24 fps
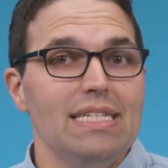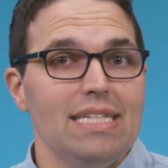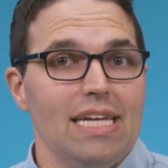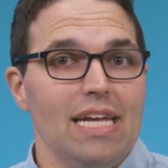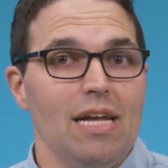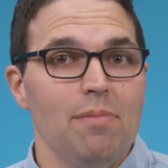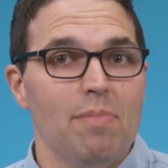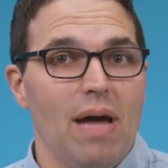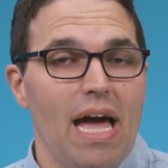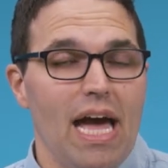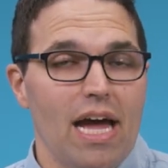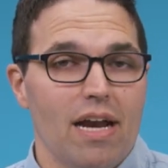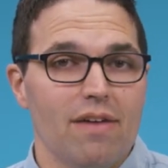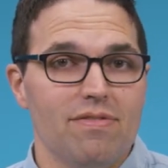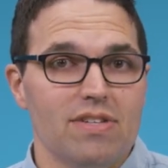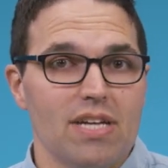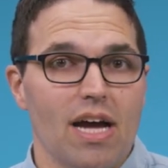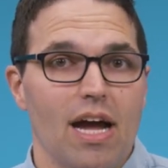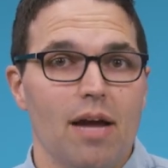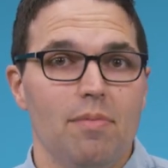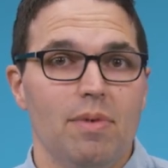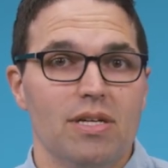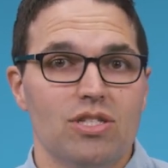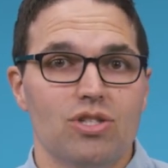team ahead of
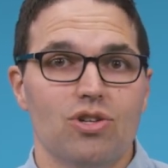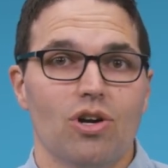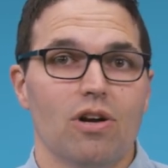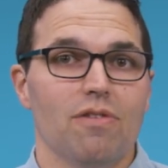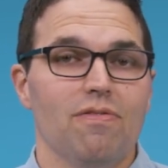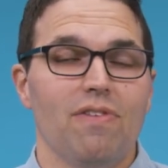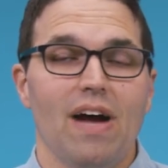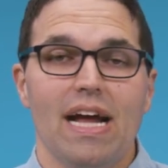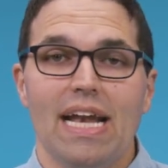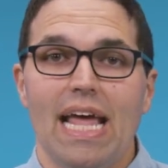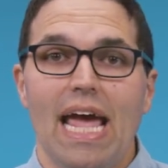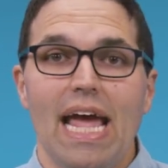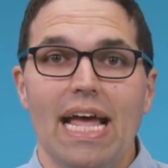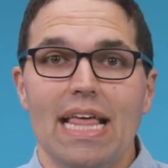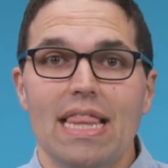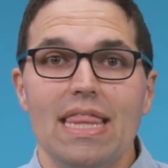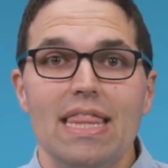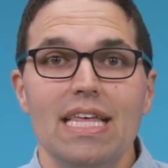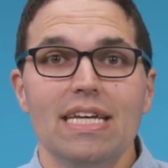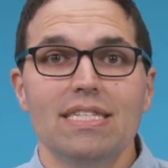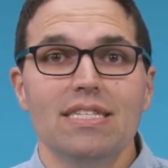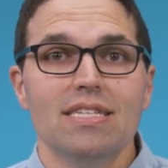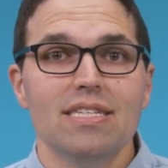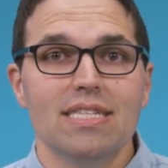time has certified, hey,
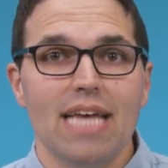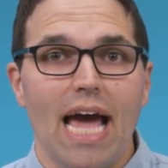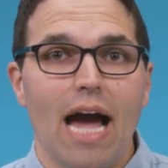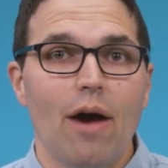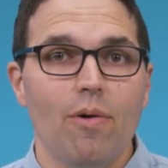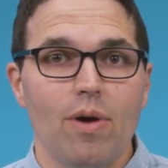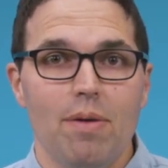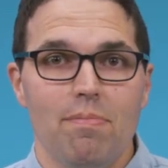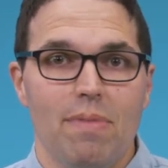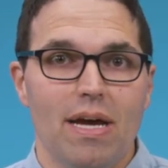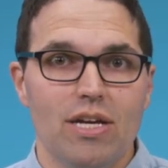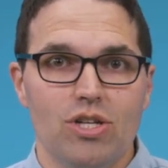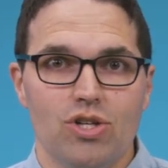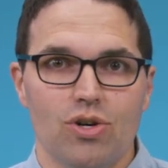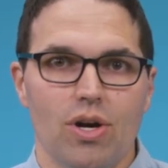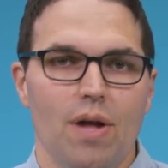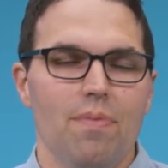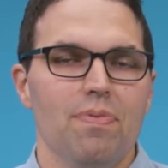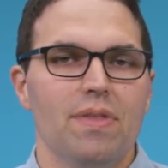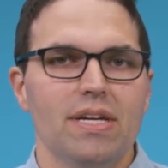this is how we measure it.